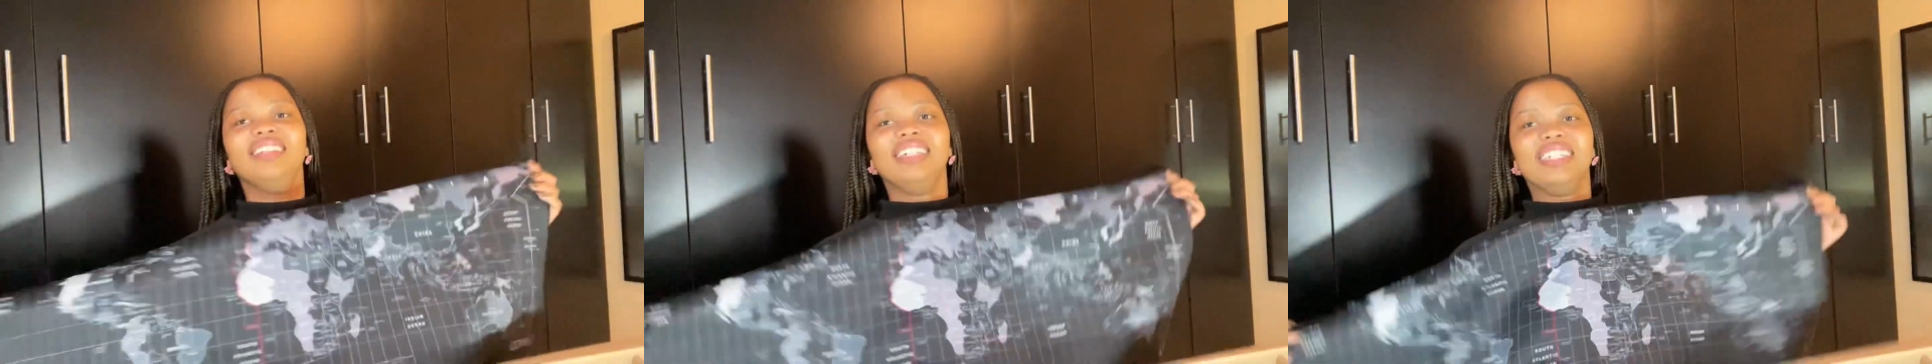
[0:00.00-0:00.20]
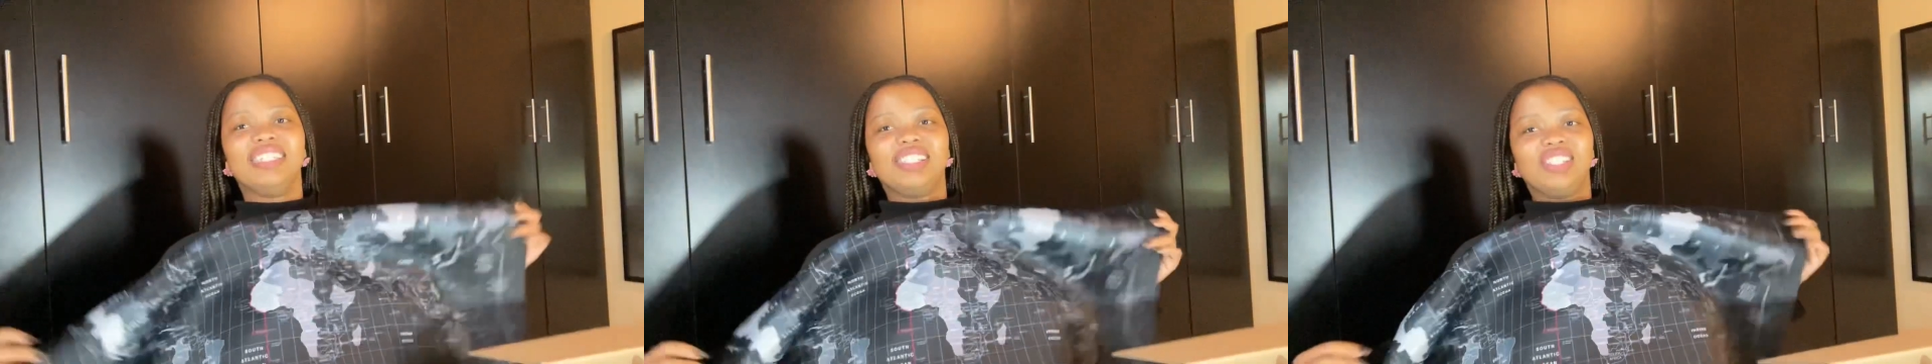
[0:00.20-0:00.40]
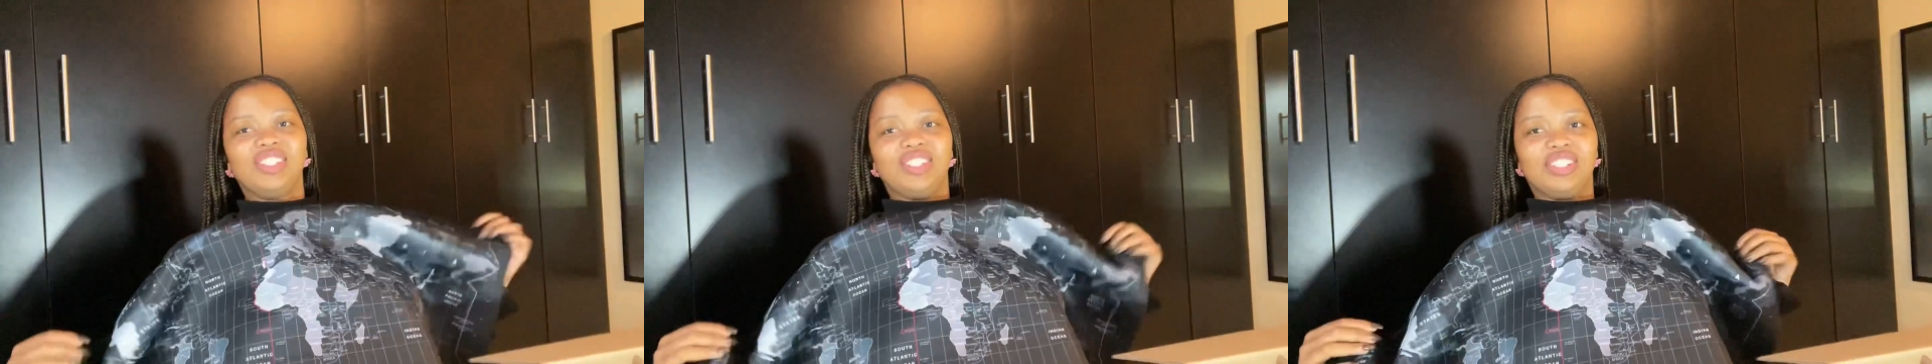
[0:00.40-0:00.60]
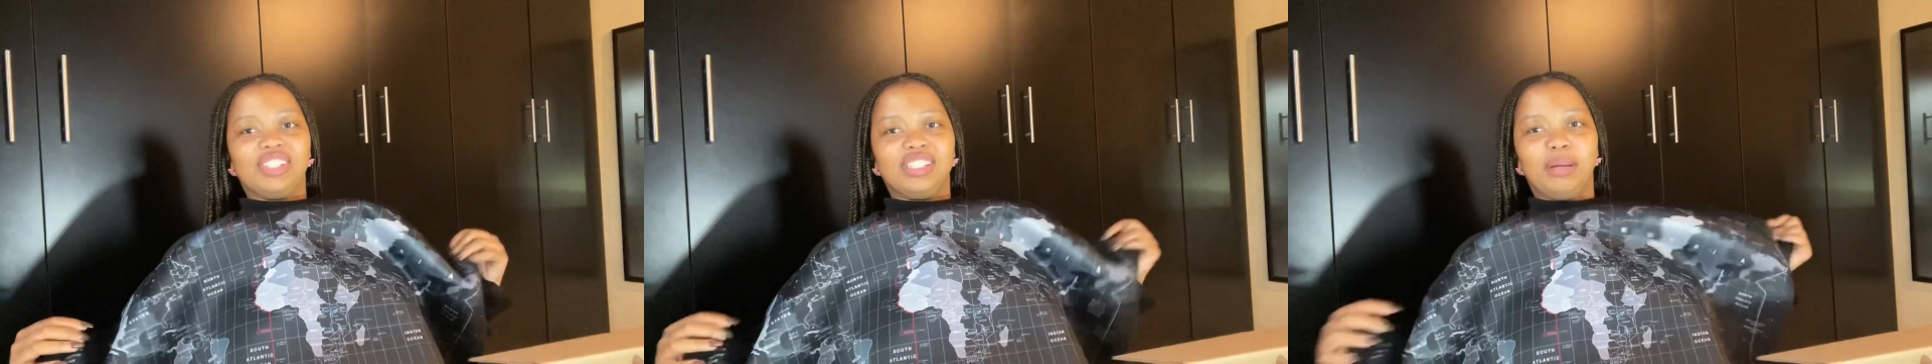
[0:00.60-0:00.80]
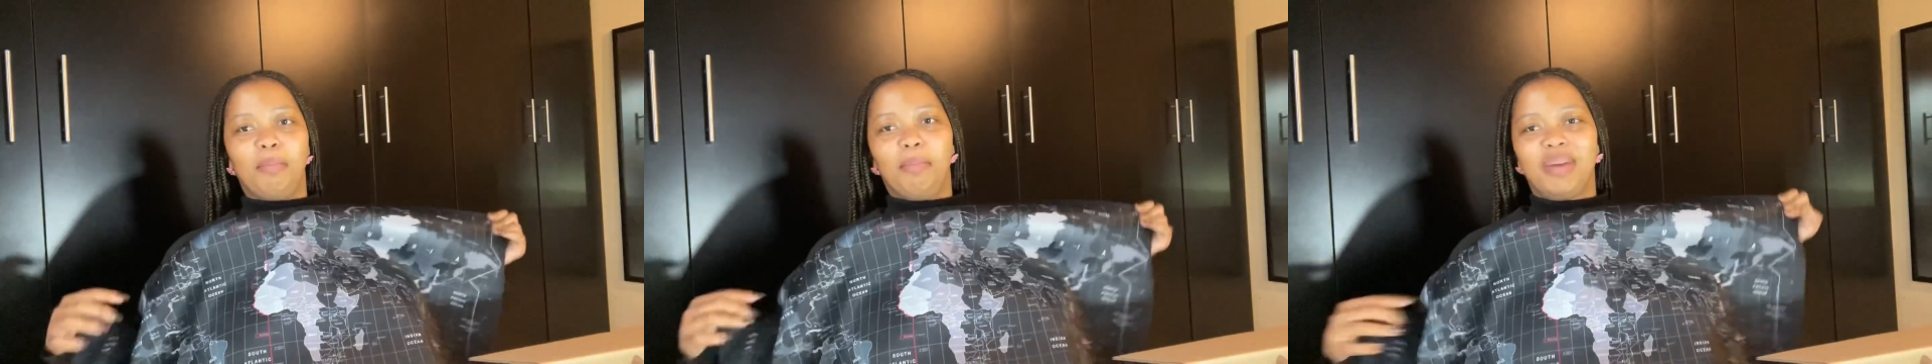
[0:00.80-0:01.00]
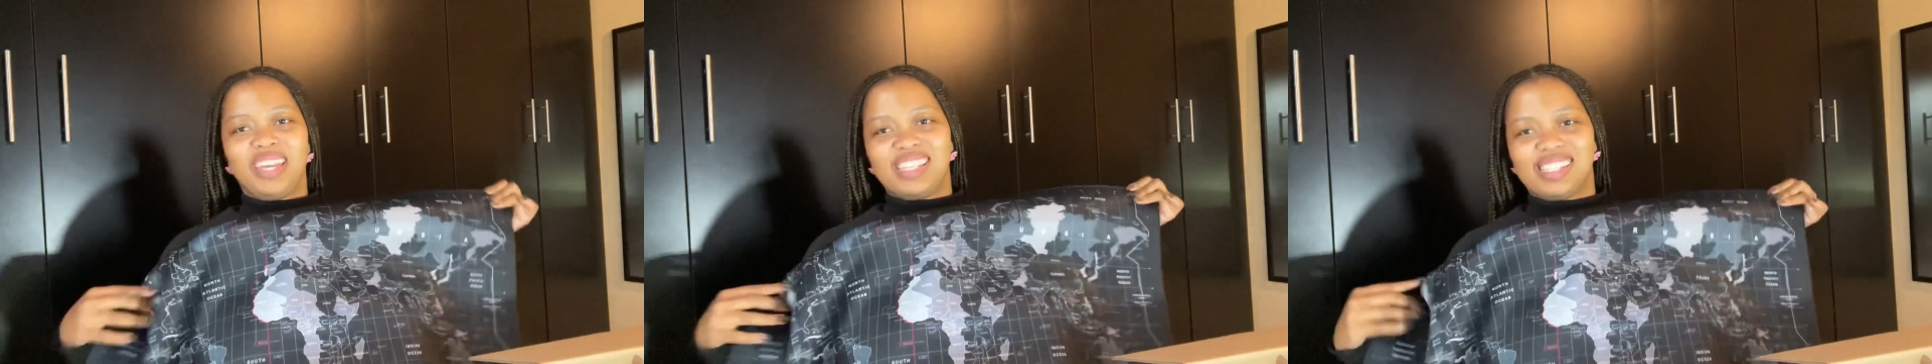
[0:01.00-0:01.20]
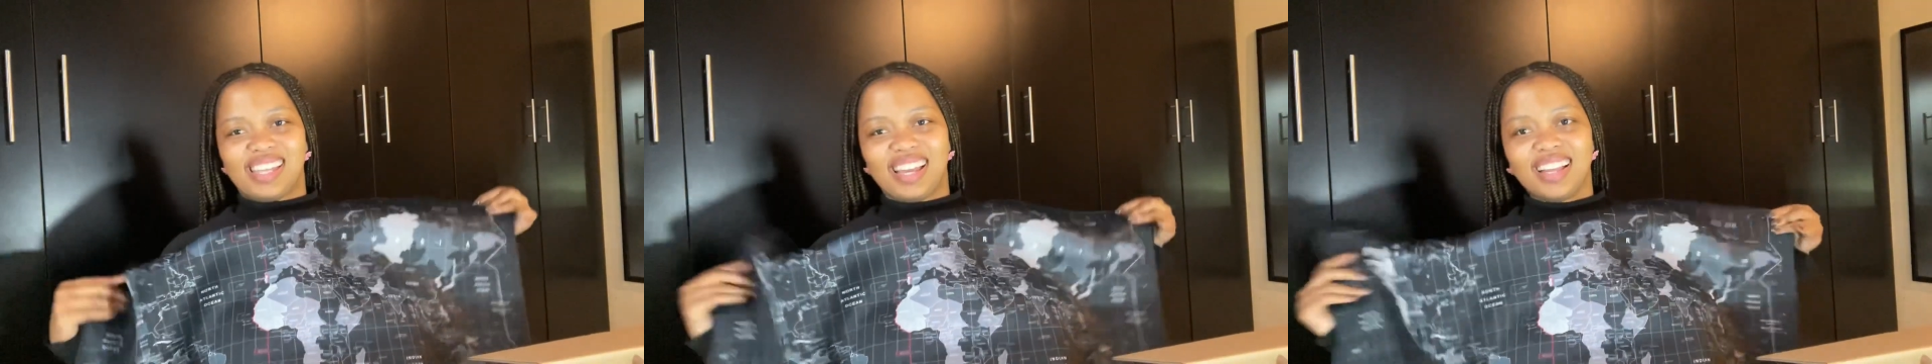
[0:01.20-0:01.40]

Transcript: it's just amazing.